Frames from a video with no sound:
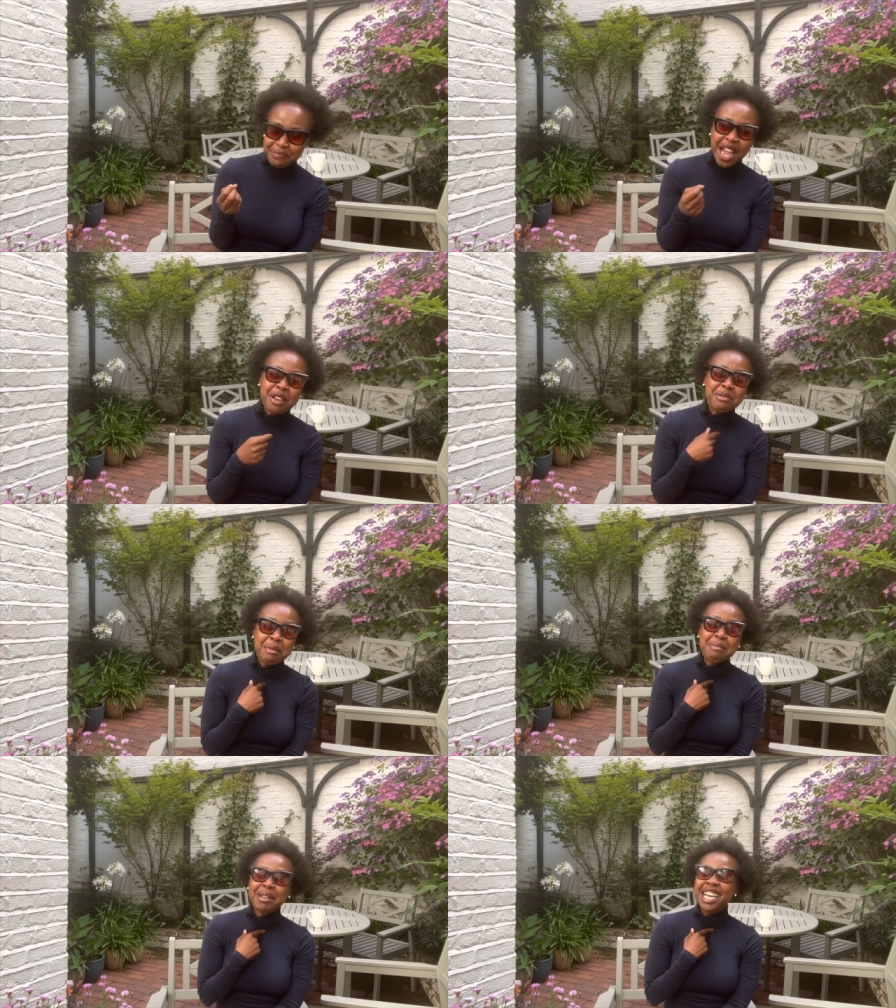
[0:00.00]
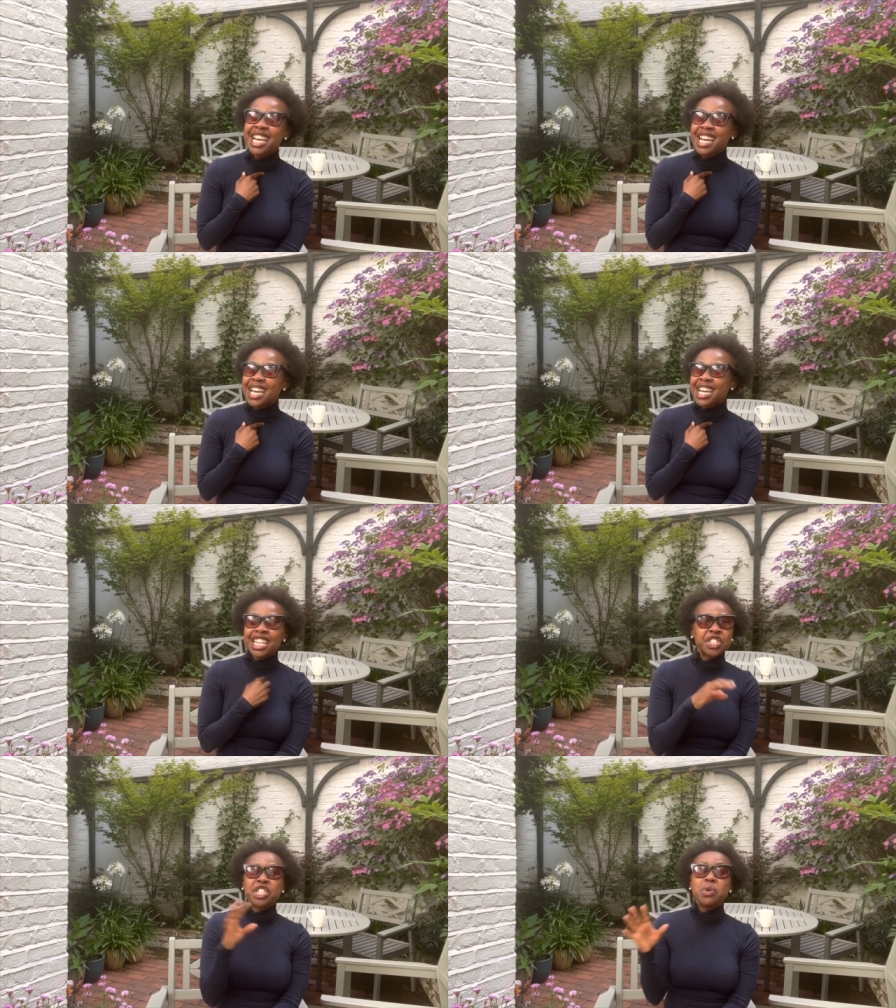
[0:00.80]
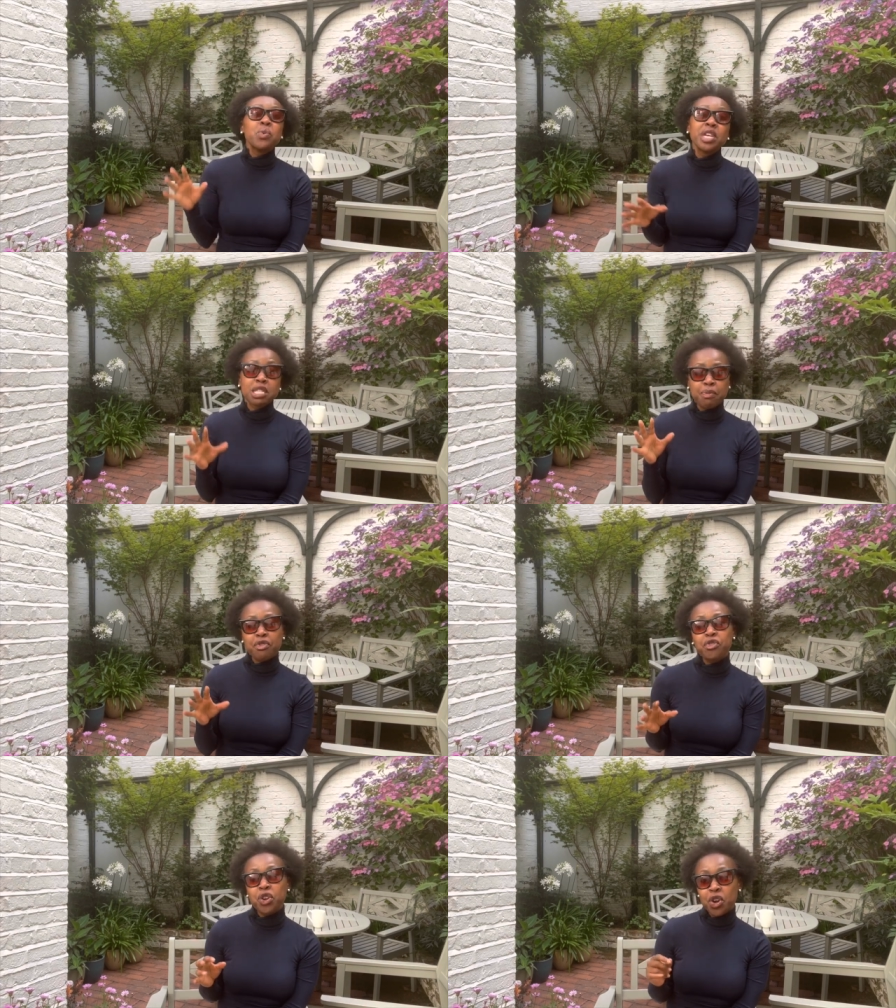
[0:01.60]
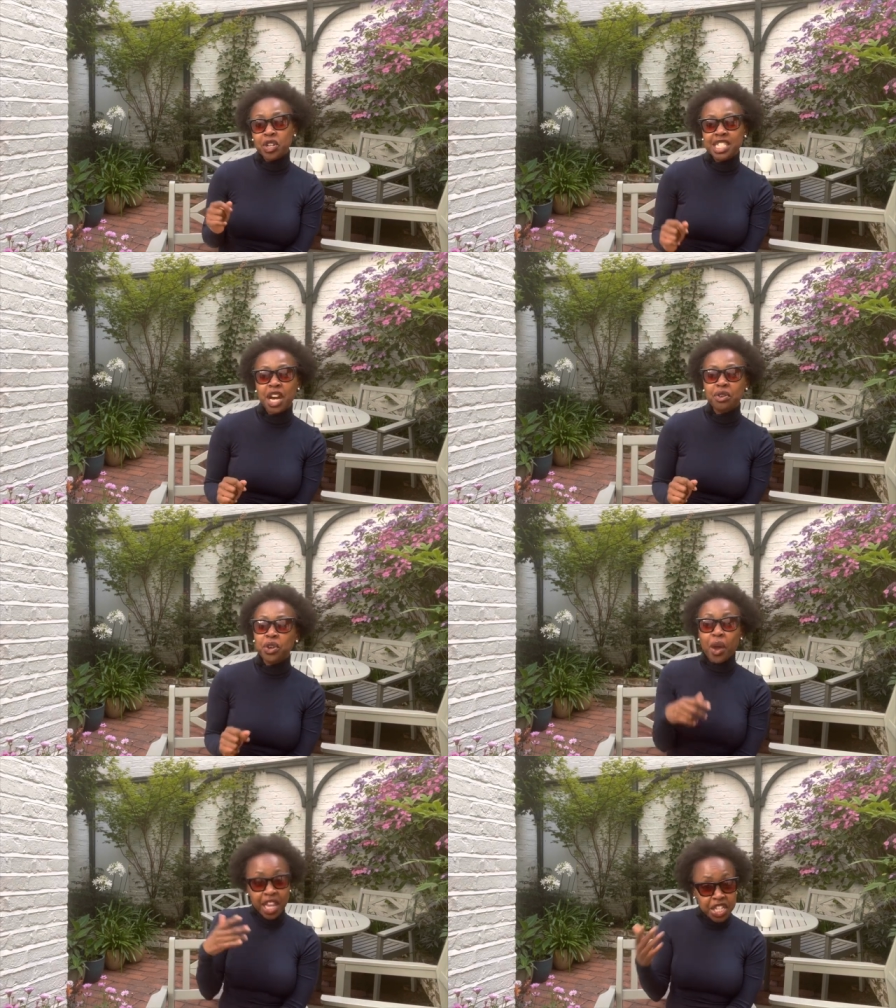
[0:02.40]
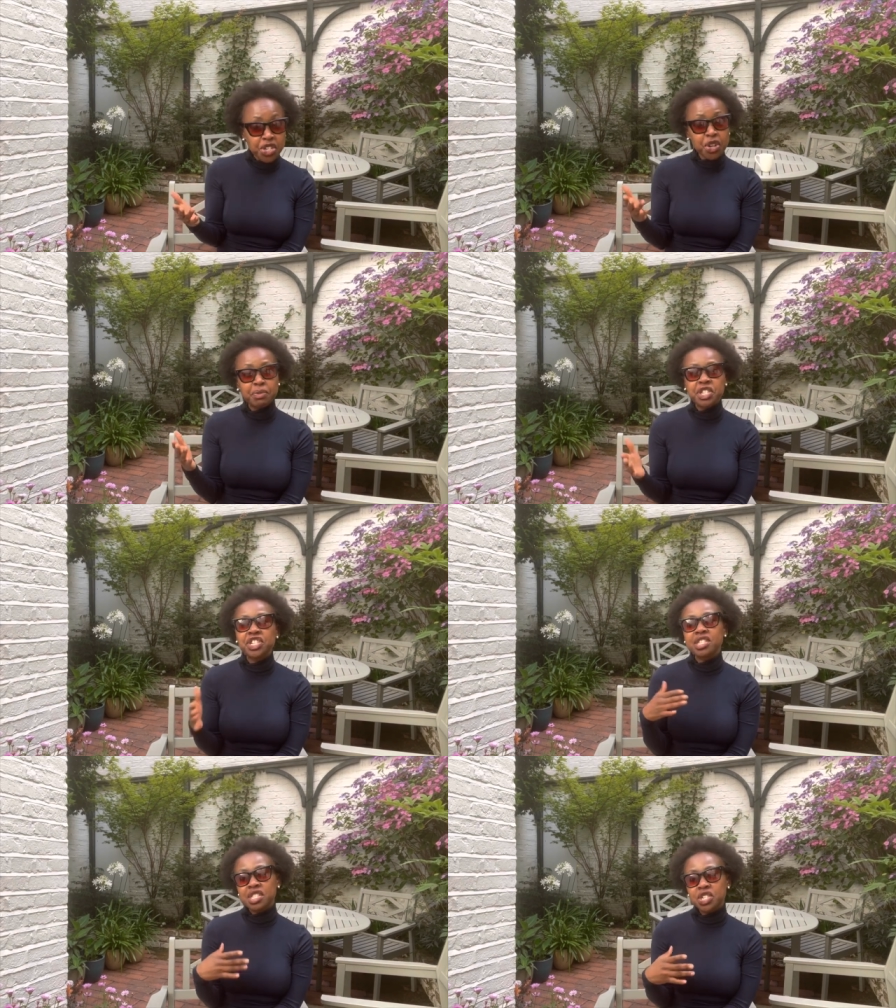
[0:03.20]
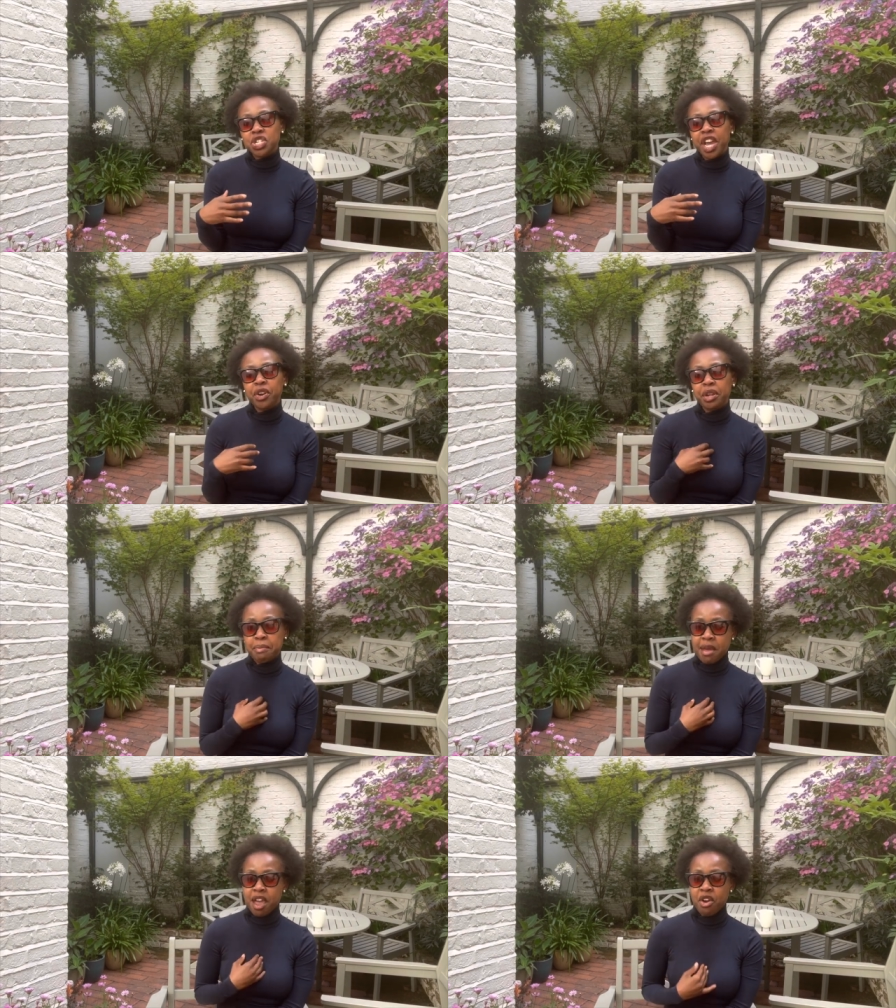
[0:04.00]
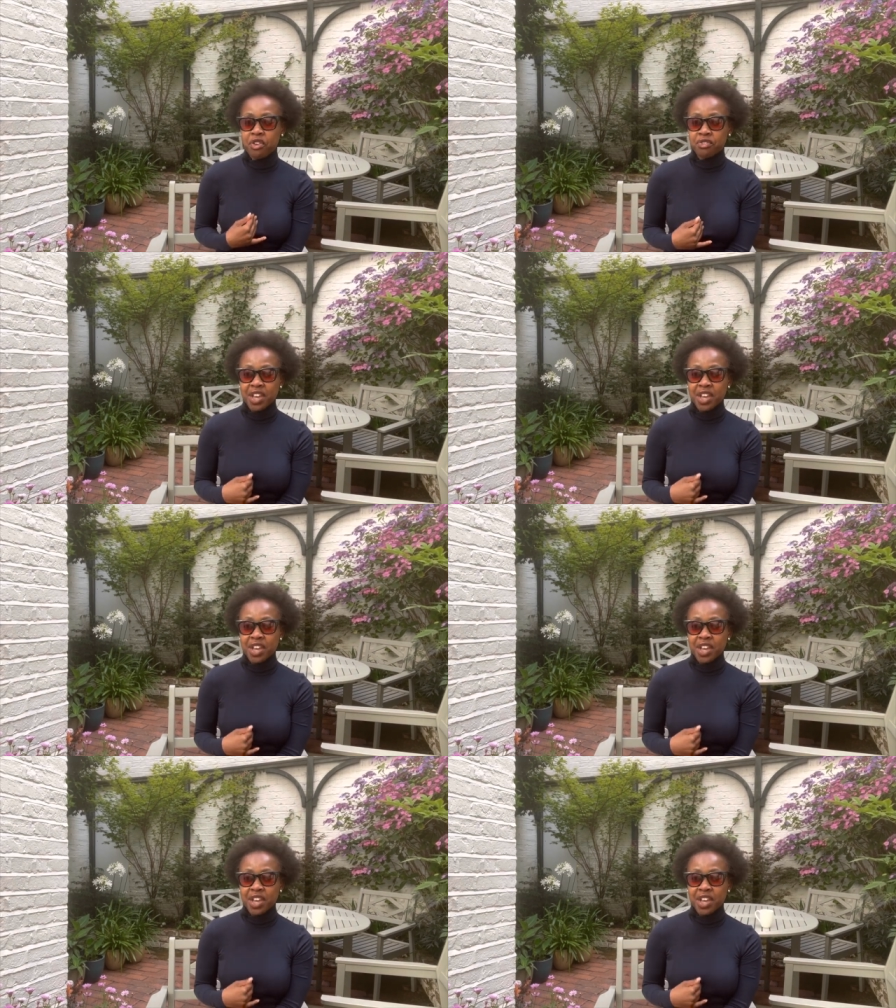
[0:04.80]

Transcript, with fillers: I remember literally weeks before lockdown going into an optician's and trying on a pair of